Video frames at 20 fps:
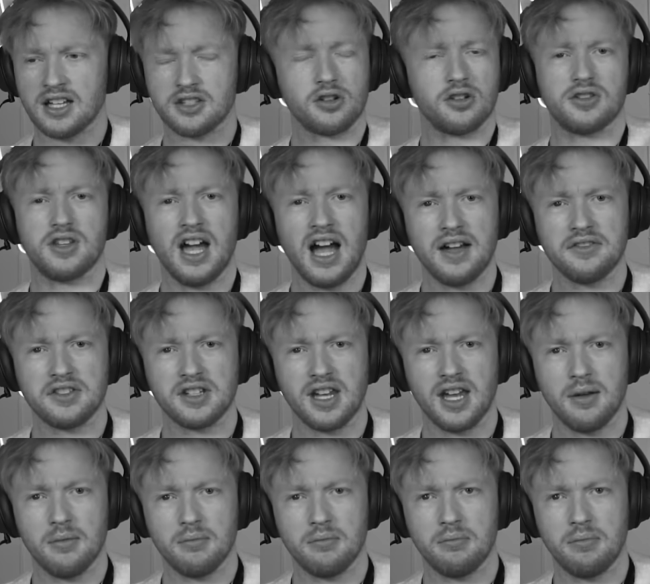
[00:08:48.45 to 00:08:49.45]
Because they have to get
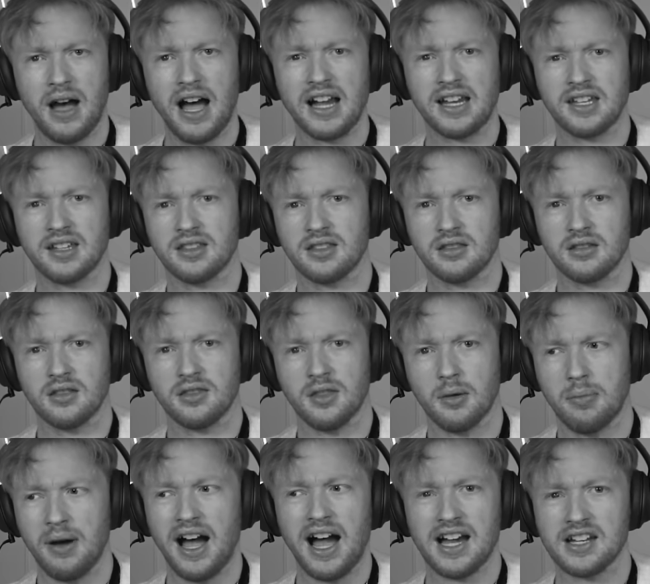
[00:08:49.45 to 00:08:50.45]
back in the
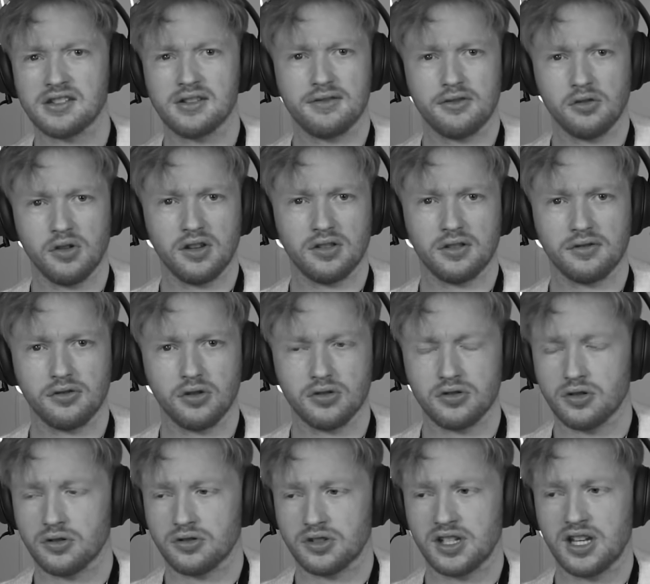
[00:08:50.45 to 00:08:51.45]
past if they're in the
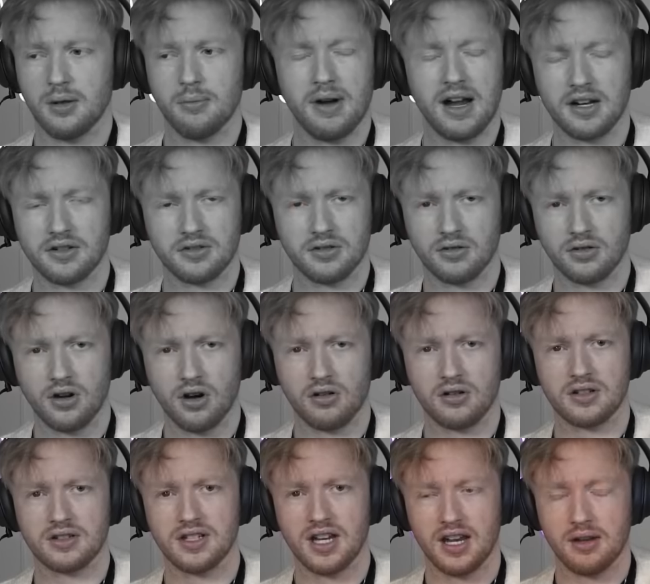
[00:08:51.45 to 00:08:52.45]
future to get back to the
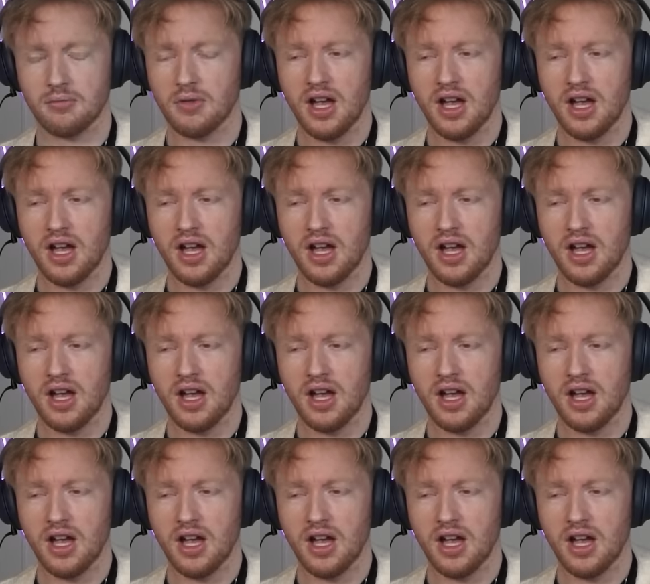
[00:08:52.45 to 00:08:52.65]
current time.